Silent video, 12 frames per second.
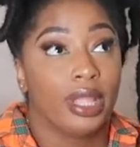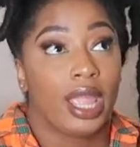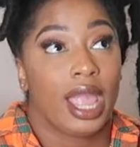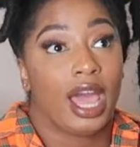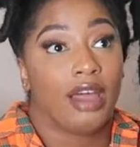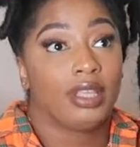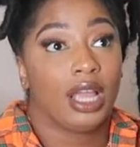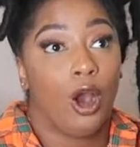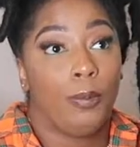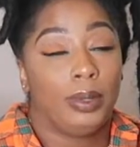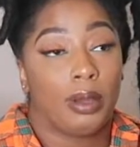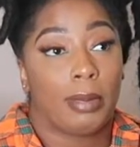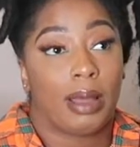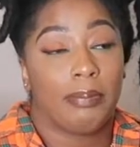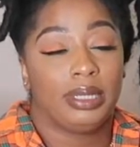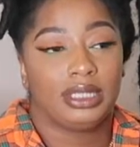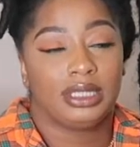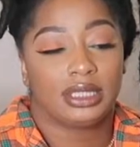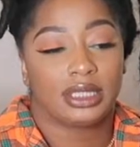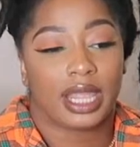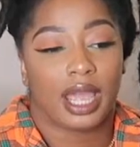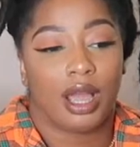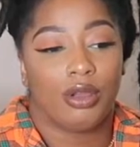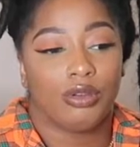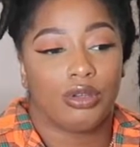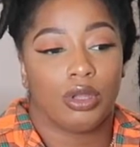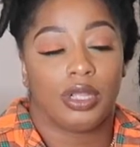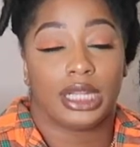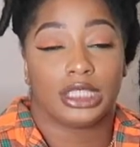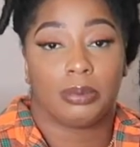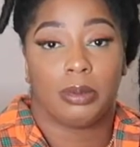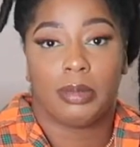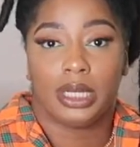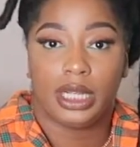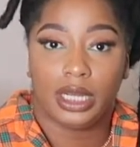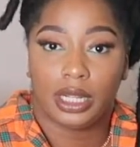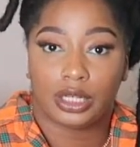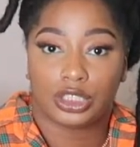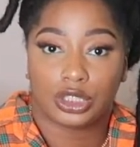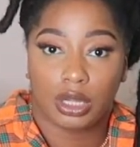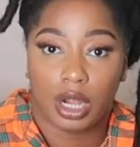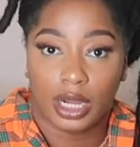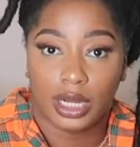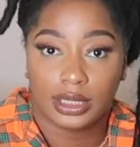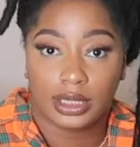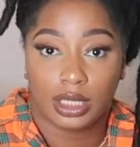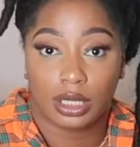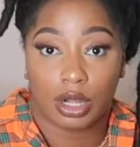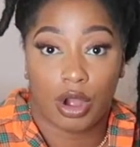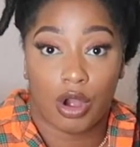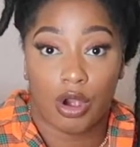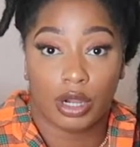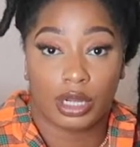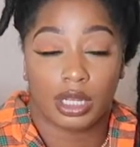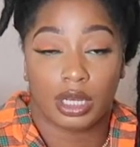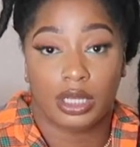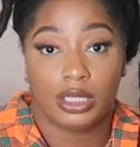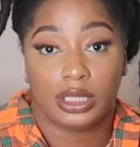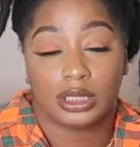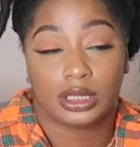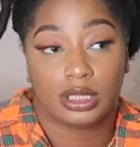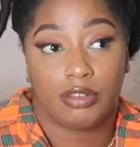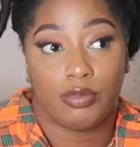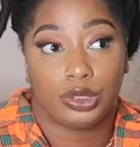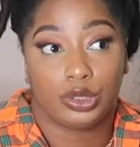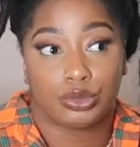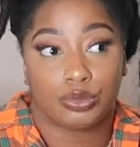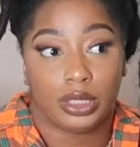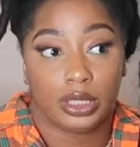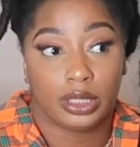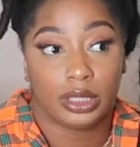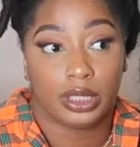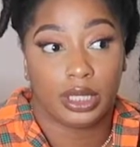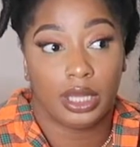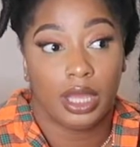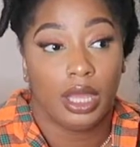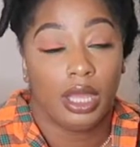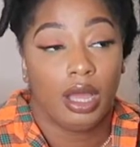after I opened up my business account, you know, you had to put money in there to start it, to get a card and all that other good stuff, which is really good.